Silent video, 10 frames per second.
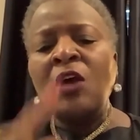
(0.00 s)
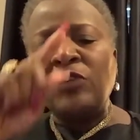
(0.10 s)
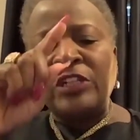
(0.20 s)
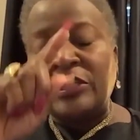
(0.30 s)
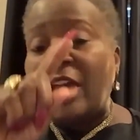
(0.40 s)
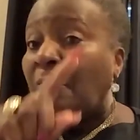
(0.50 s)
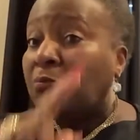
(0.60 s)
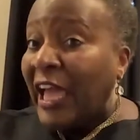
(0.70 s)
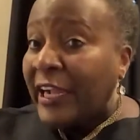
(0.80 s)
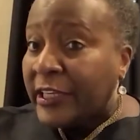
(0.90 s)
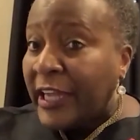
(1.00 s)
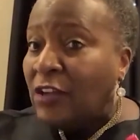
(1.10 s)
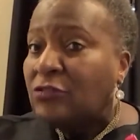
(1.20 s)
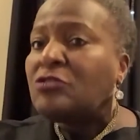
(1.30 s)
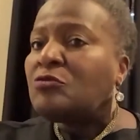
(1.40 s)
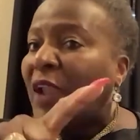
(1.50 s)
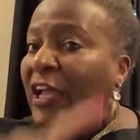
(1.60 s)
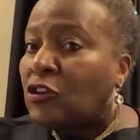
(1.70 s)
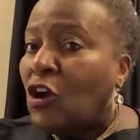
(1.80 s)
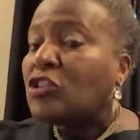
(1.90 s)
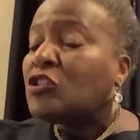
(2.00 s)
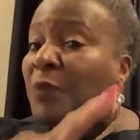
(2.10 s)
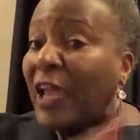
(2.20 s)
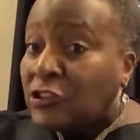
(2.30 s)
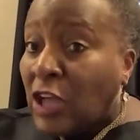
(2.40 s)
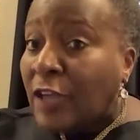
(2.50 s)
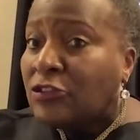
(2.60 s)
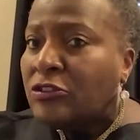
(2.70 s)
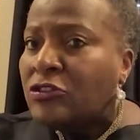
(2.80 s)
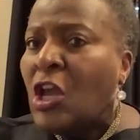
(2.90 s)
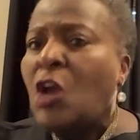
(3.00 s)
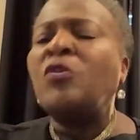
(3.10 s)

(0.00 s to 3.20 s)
We need to have Black accountants, Black lawyers, Black doctors.